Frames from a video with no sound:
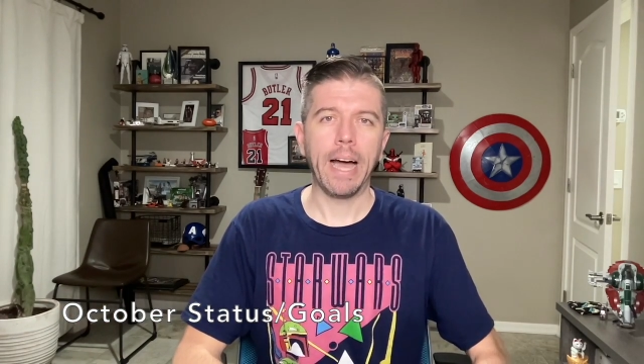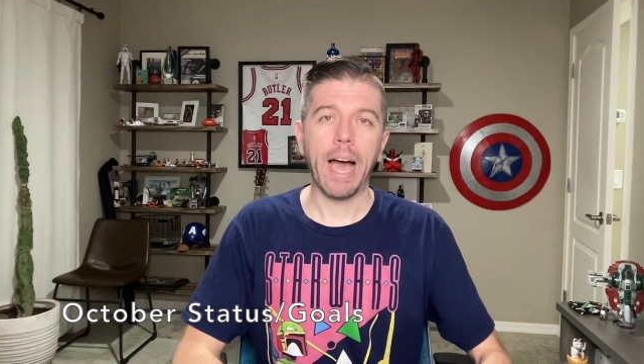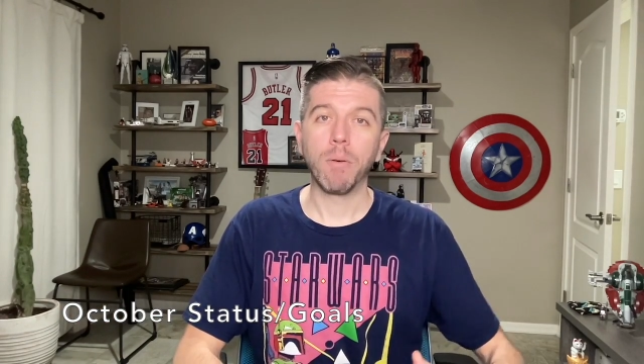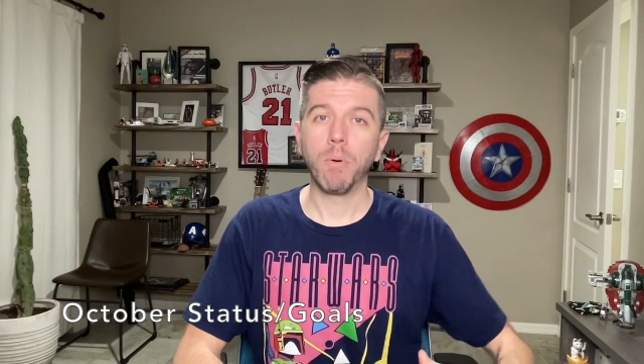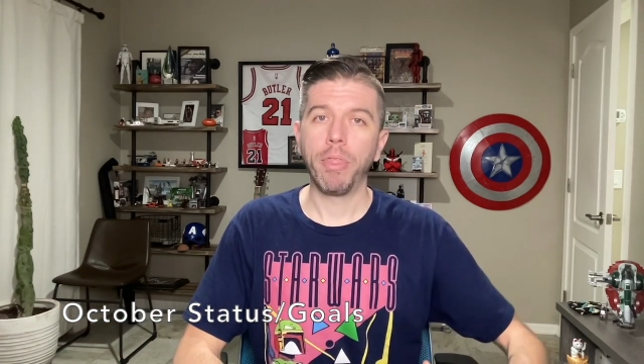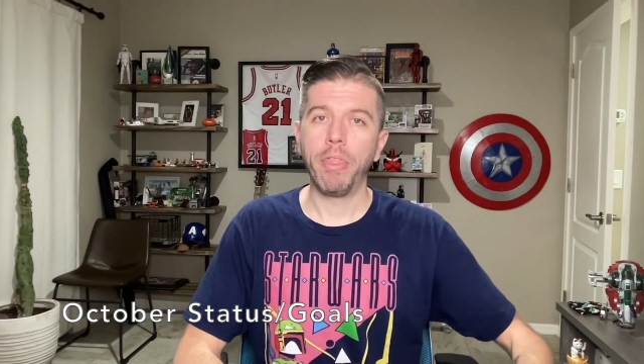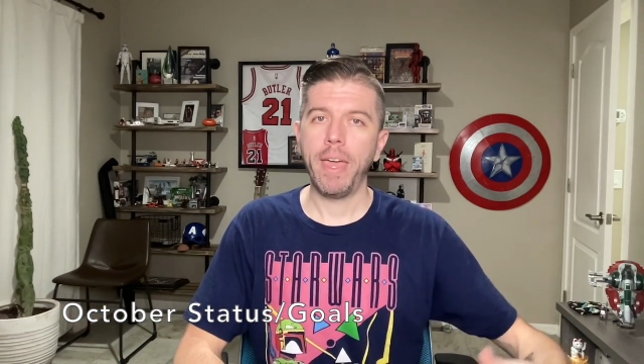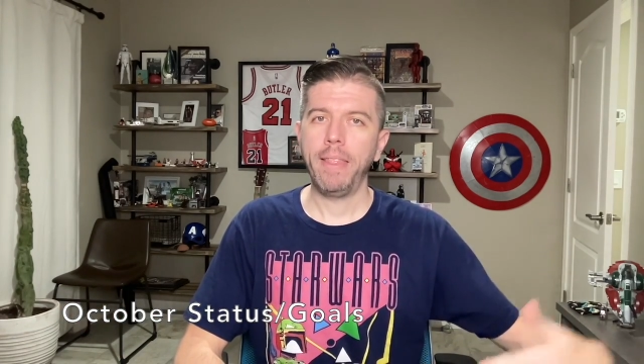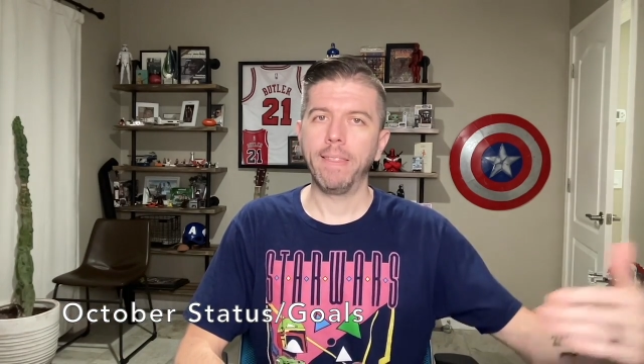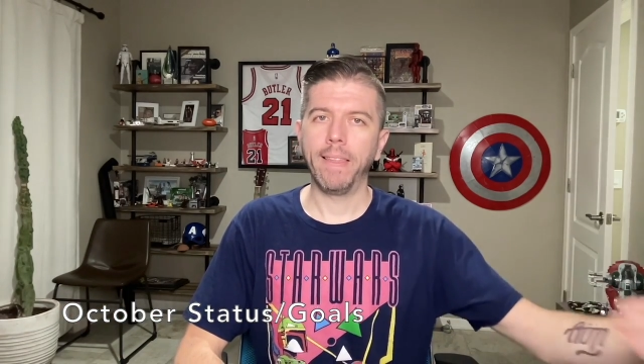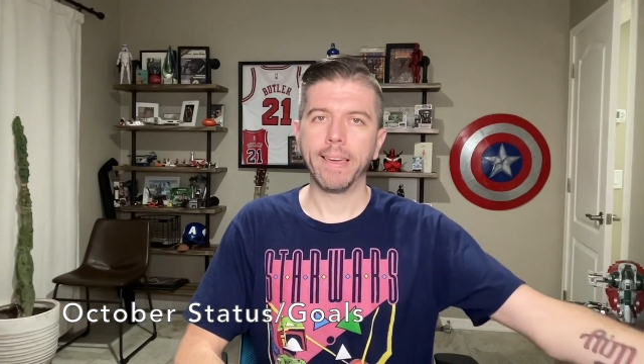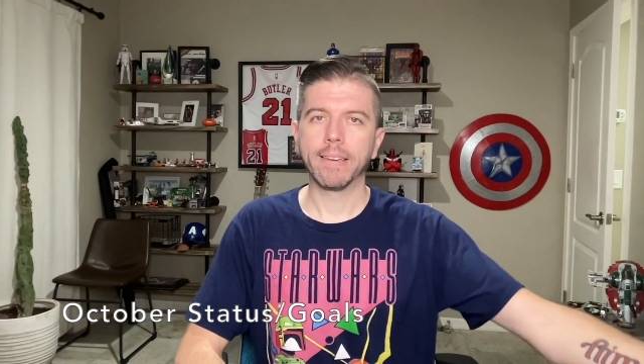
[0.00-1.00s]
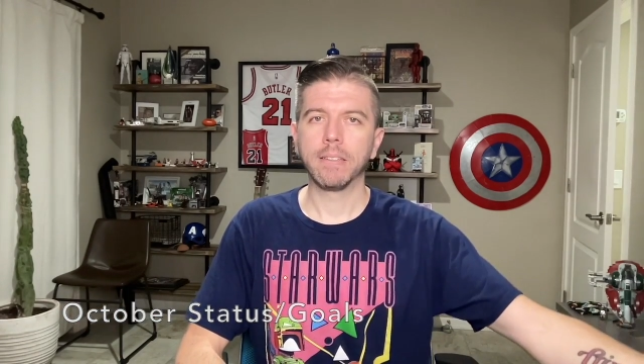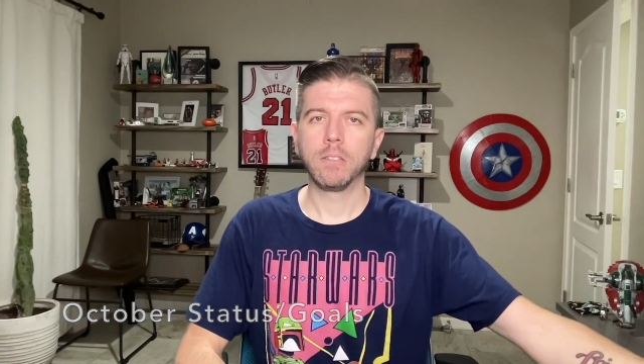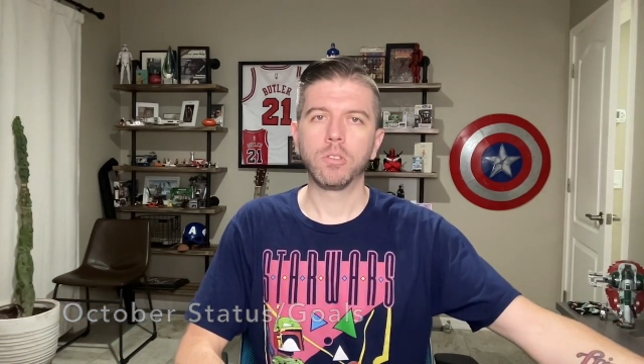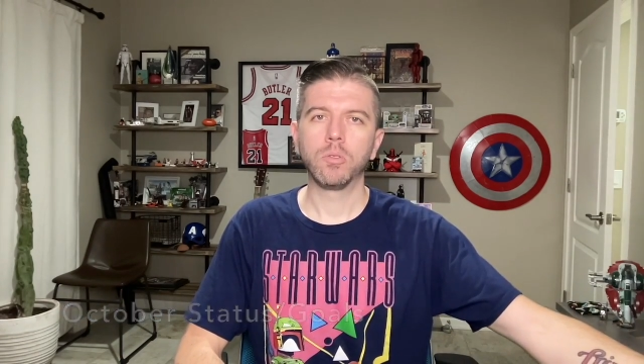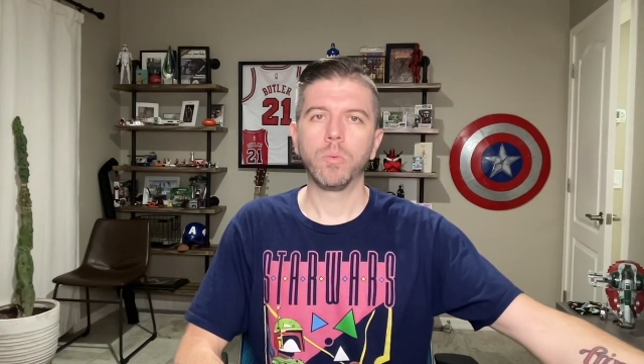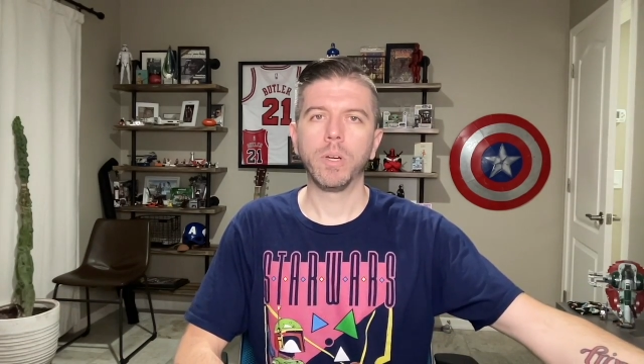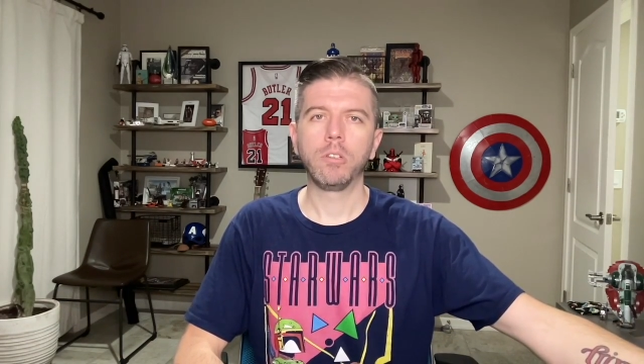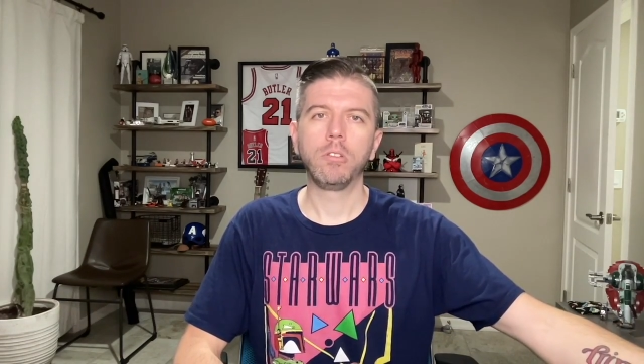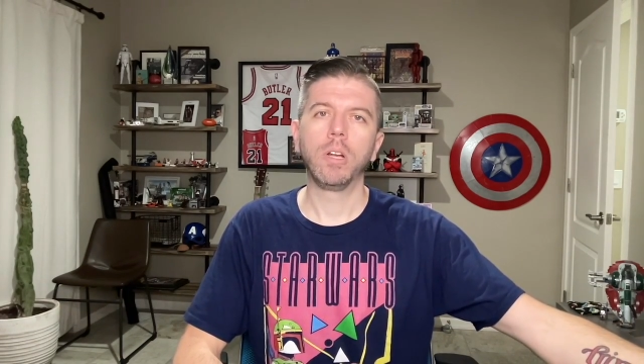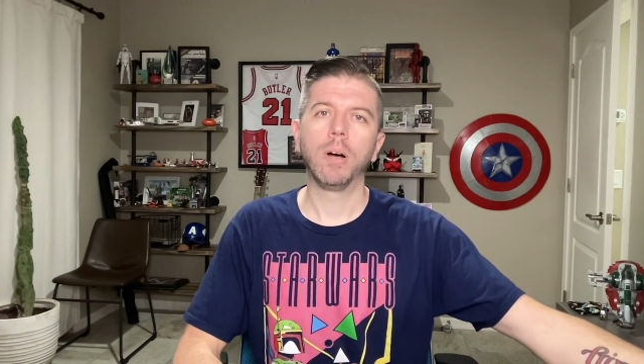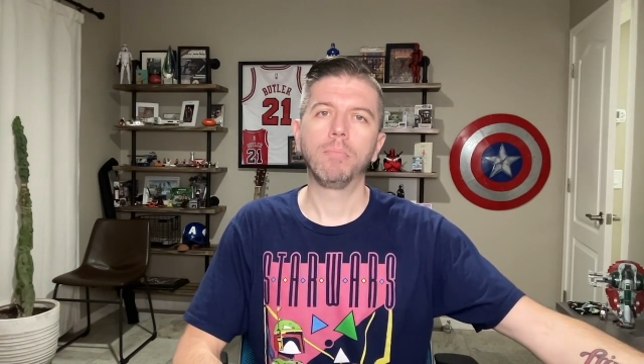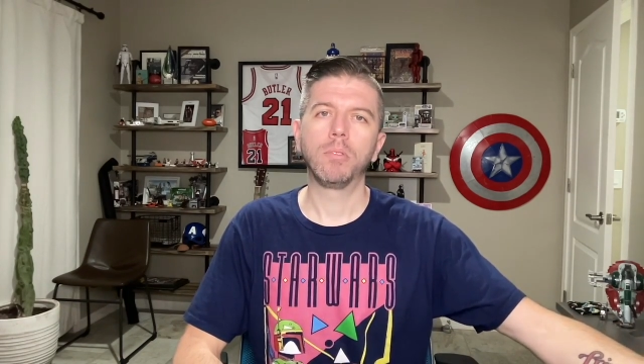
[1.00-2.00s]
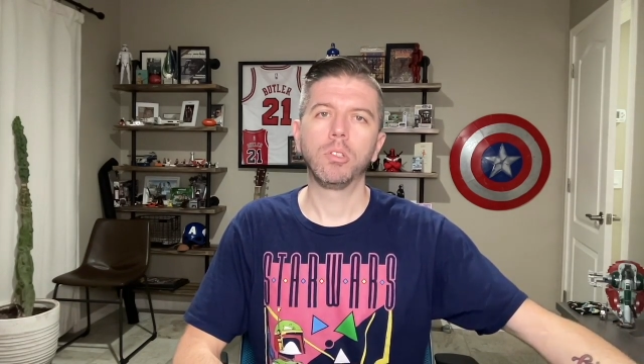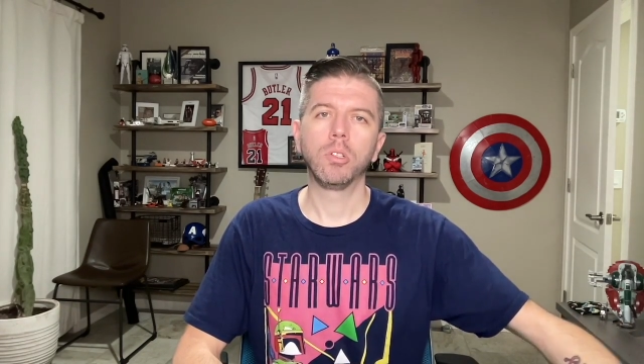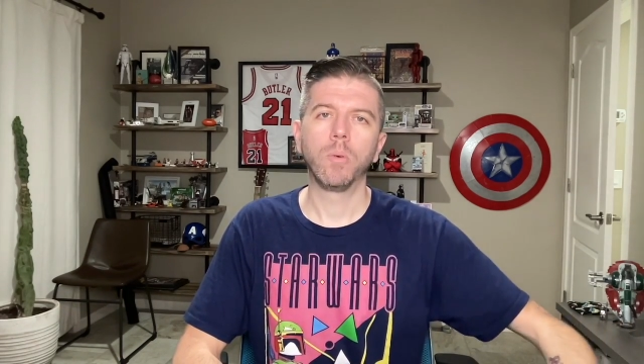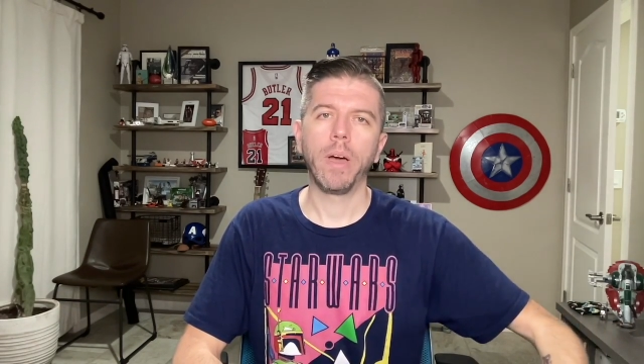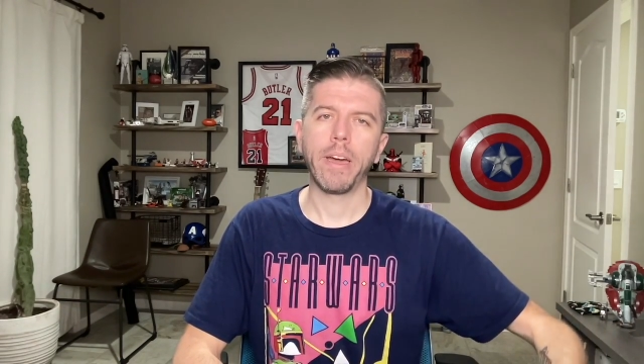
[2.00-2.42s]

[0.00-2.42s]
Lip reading: I will then likely switch it up to